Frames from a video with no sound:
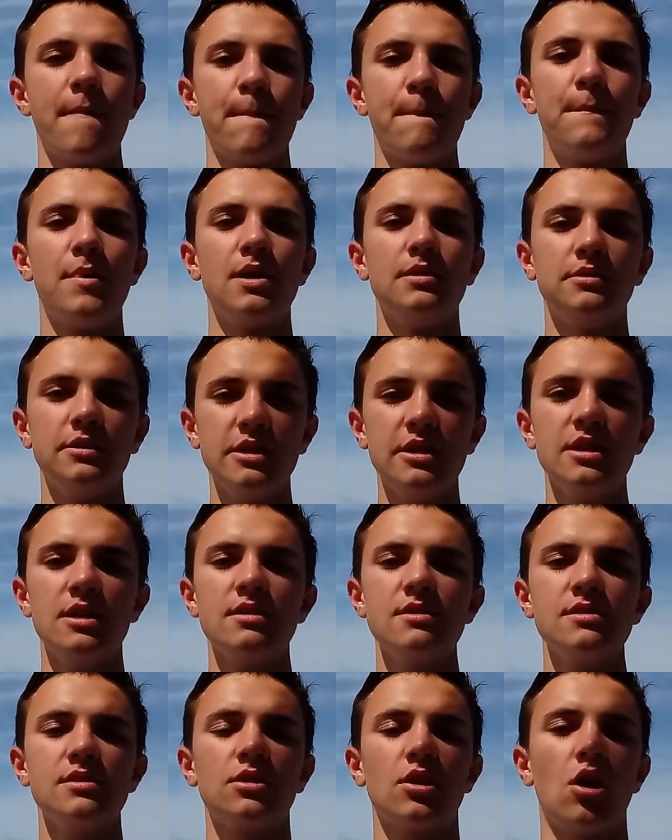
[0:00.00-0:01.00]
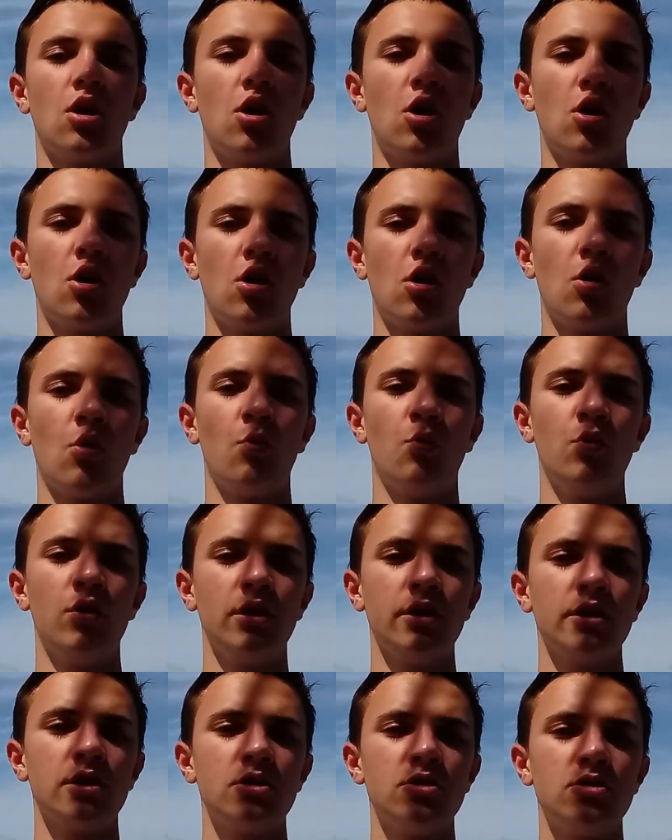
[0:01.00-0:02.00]
Bonitas are a
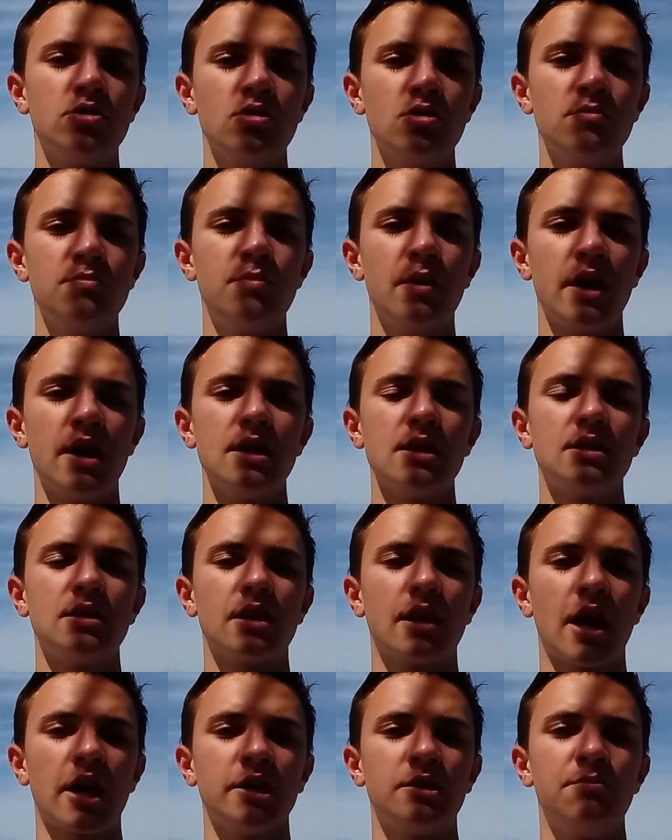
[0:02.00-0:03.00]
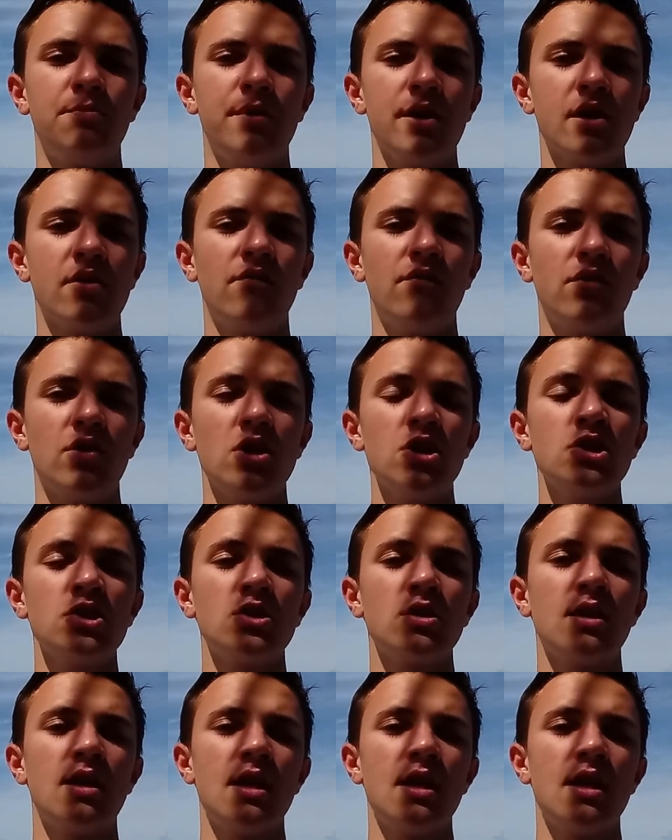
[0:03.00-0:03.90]
really good bait to catch big fish